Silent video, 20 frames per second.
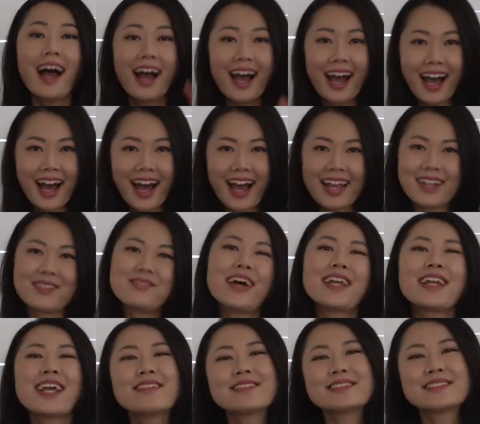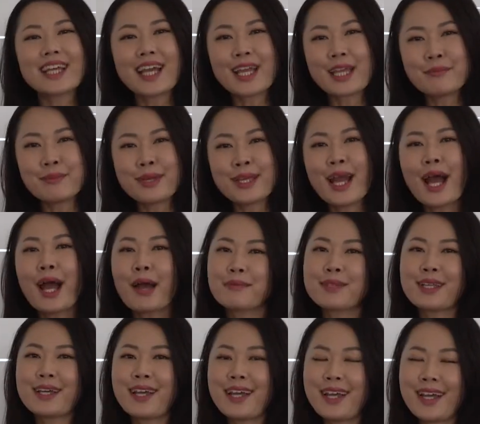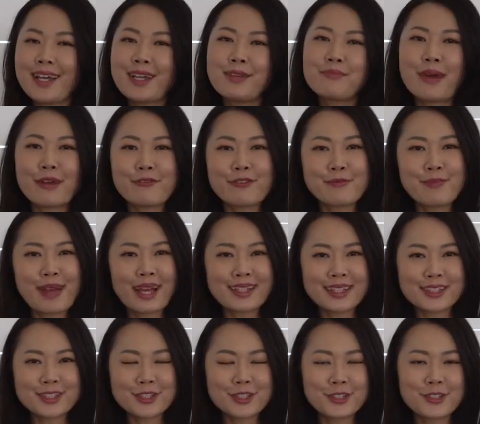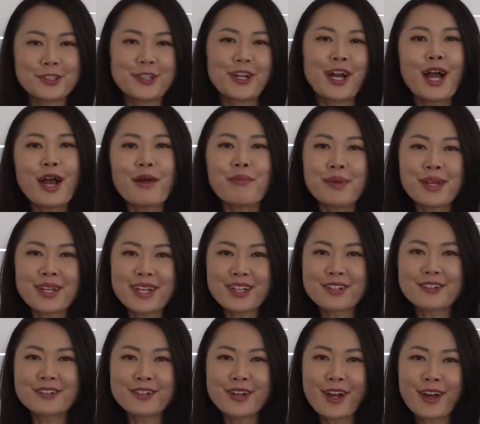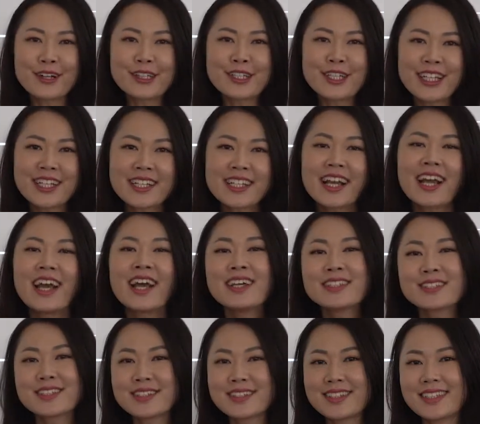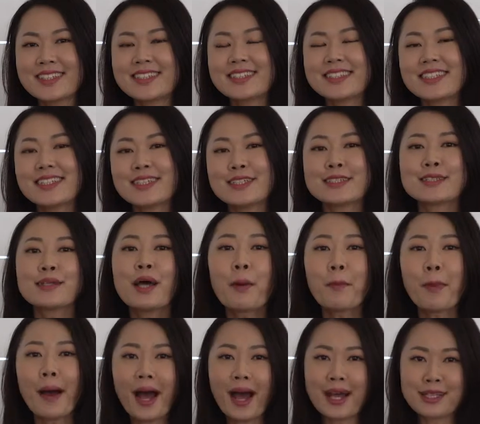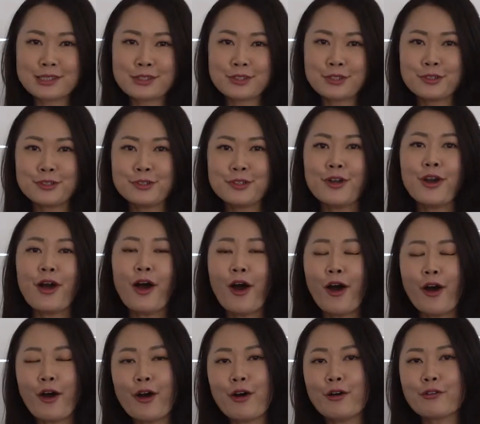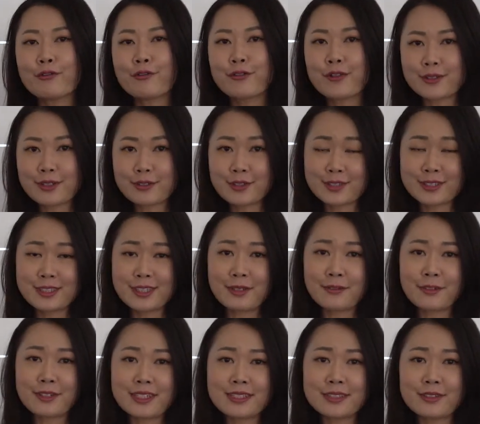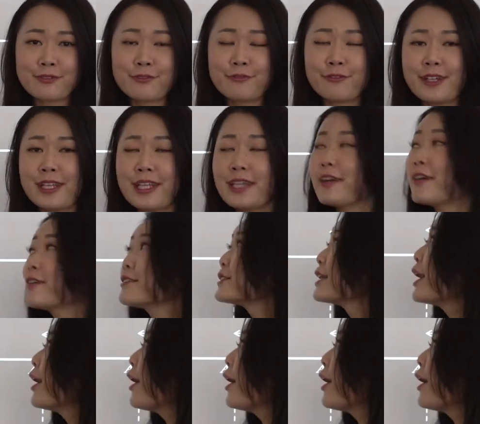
Hi, my name is Amy. I'm the head mathematics tutor at Pinnacle Coaching. So this is part 2 of the series of videos